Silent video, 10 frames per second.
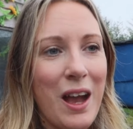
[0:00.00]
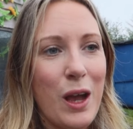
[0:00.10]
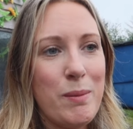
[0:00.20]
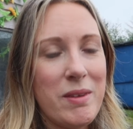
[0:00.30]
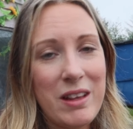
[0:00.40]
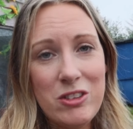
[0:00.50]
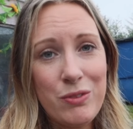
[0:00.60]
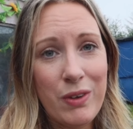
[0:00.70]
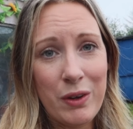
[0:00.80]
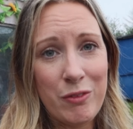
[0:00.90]
It's
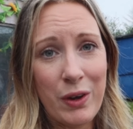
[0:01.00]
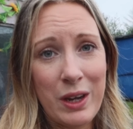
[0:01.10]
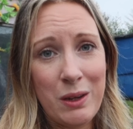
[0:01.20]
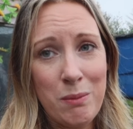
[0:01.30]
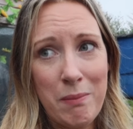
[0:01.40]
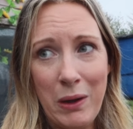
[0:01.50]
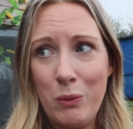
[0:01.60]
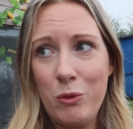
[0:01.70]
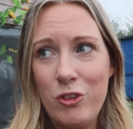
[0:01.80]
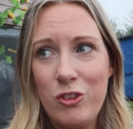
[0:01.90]
actually very, very
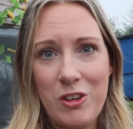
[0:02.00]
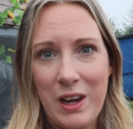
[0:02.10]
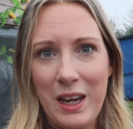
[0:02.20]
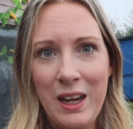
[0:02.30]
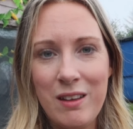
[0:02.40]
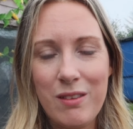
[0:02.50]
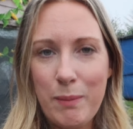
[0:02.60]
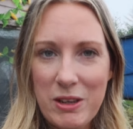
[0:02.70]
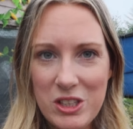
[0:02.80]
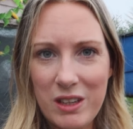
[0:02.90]
mild today, so
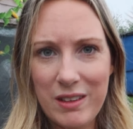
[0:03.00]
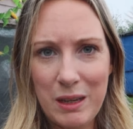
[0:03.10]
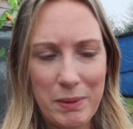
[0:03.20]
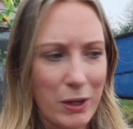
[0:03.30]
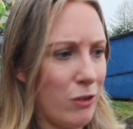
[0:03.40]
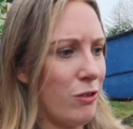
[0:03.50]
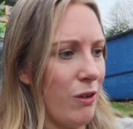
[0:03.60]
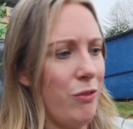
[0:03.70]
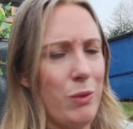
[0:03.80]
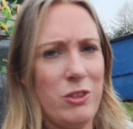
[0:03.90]
I'm actually going to take my coat
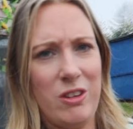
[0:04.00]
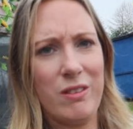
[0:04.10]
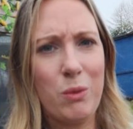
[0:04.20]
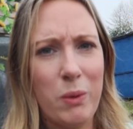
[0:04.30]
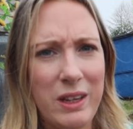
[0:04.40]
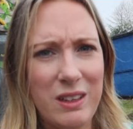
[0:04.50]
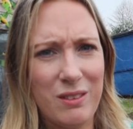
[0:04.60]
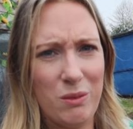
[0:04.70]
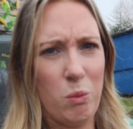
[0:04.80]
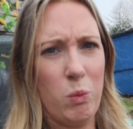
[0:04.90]
off, which is quite
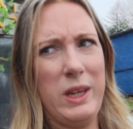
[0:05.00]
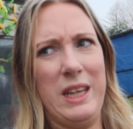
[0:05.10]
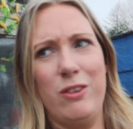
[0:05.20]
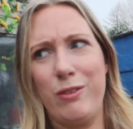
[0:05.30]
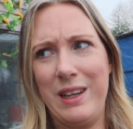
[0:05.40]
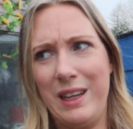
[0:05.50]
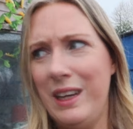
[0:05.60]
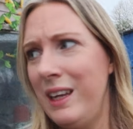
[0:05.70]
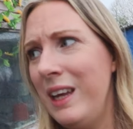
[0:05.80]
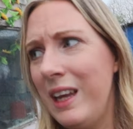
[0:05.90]
weird,
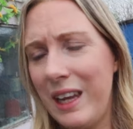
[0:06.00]
really,